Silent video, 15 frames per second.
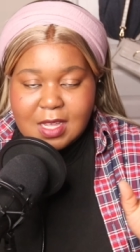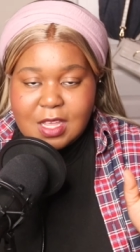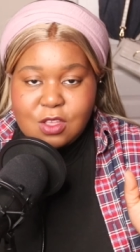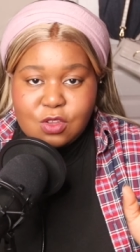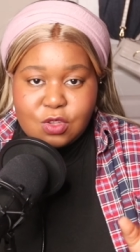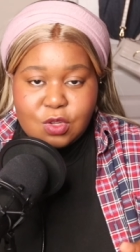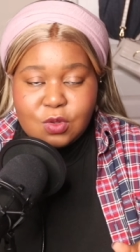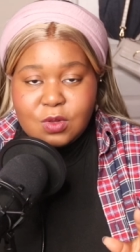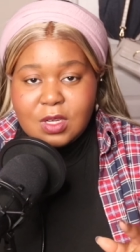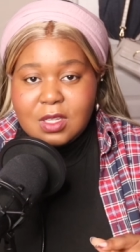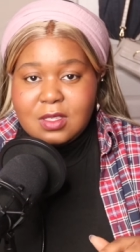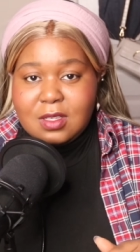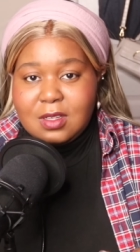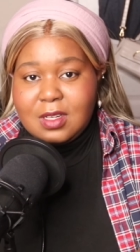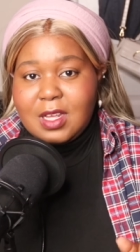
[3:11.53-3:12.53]
and you do
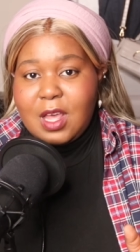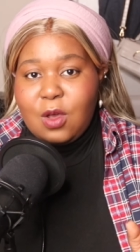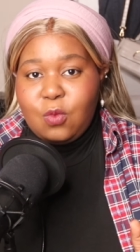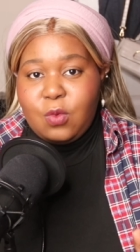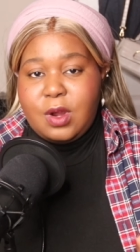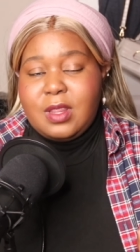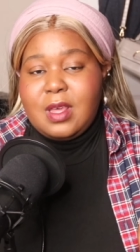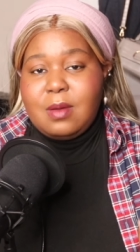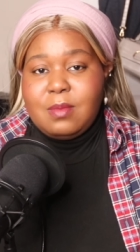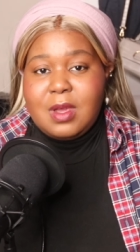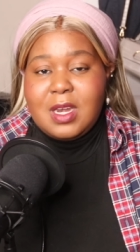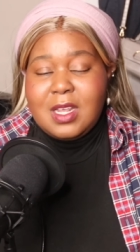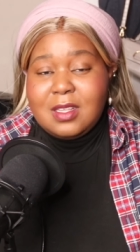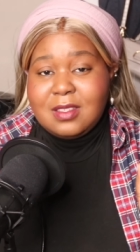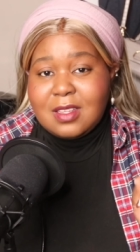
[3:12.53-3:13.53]
need to look at where that
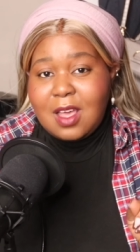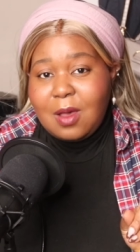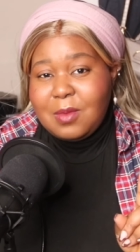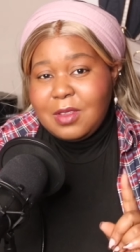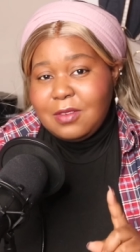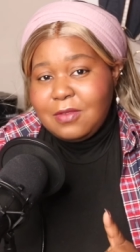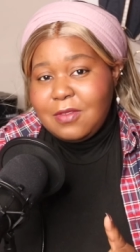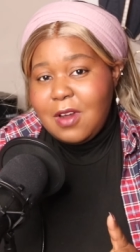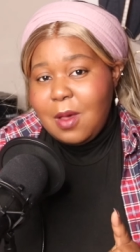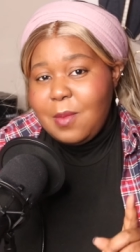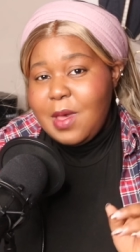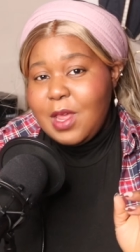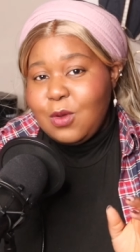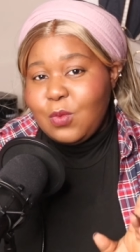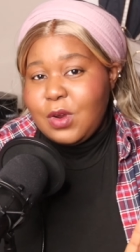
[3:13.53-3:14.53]
money is coming from
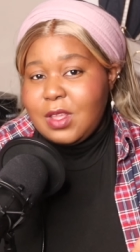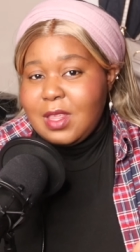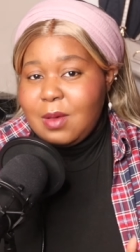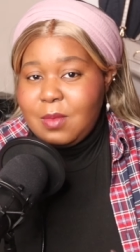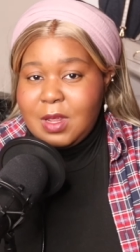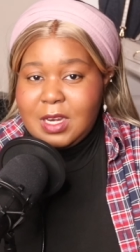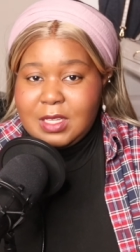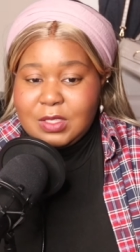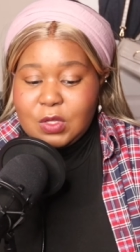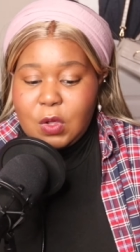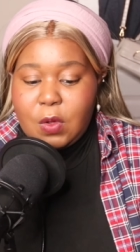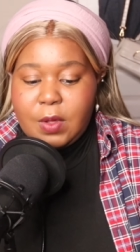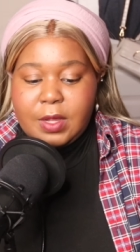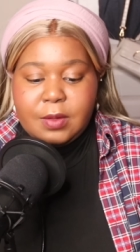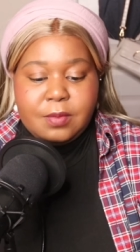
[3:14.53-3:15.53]
and where that money is
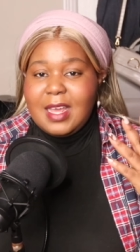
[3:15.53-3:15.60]
going.